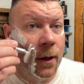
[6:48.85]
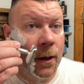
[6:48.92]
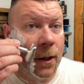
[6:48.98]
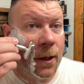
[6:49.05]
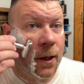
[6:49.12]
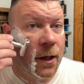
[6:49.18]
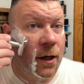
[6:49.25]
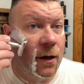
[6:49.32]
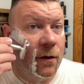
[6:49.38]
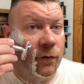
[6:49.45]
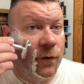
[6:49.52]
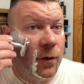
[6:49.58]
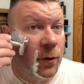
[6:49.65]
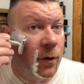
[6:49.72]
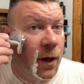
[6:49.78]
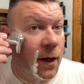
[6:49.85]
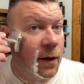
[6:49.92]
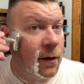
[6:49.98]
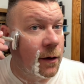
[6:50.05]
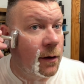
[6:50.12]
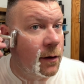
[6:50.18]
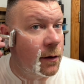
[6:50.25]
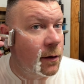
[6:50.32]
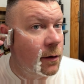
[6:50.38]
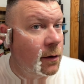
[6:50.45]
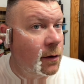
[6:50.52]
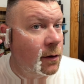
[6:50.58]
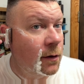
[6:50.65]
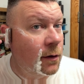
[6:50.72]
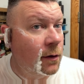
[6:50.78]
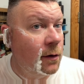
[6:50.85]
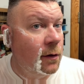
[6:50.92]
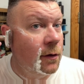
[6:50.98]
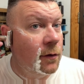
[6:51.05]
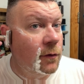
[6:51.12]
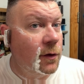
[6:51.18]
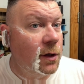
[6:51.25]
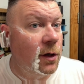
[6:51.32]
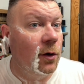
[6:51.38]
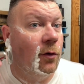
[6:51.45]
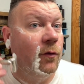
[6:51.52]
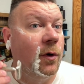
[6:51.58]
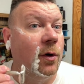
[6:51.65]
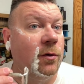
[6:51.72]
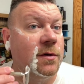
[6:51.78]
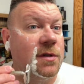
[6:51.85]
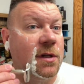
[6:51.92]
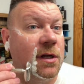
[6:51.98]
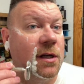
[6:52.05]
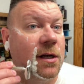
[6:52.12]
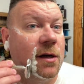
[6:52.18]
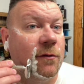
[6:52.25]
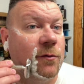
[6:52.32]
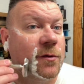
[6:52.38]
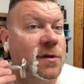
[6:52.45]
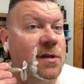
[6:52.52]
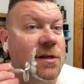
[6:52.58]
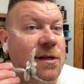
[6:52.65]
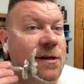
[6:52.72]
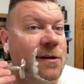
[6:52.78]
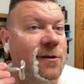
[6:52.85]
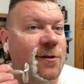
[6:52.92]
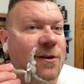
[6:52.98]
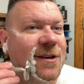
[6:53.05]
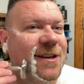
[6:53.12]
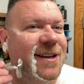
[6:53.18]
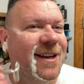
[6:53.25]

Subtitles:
and I kind of feel like the Dovo is the devil's steel,